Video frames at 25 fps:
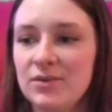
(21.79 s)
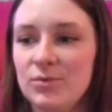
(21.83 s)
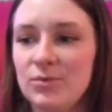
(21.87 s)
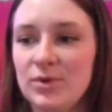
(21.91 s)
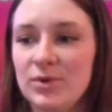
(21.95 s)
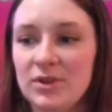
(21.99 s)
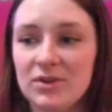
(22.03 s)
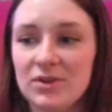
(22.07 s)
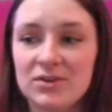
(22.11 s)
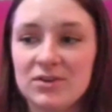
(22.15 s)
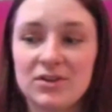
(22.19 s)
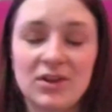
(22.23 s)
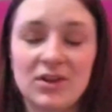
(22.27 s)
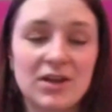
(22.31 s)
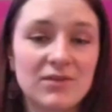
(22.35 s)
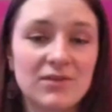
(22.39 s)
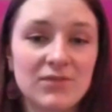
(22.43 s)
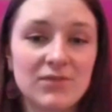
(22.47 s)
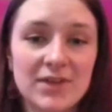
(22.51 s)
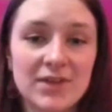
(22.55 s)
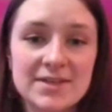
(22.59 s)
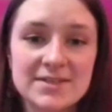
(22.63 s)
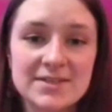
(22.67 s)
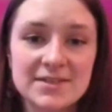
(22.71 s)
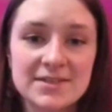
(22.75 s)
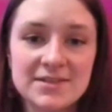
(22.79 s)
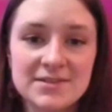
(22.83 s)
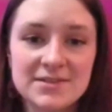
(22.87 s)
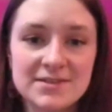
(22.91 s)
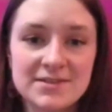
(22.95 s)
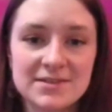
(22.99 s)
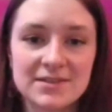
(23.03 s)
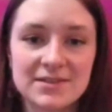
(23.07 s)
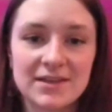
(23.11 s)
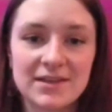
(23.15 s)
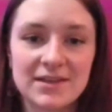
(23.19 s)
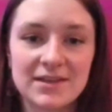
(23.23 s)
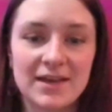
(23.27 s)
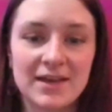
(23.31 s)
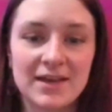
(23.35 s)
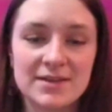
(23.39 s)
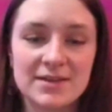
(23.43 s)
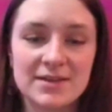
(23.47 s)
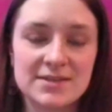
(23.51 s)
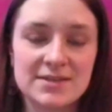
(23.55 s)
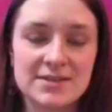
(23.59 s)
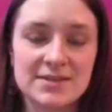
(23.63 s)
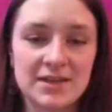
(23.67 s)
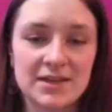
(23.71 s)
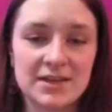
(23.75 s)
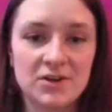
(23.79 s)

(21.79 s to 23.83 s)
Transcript: We learned a lot of lessons as an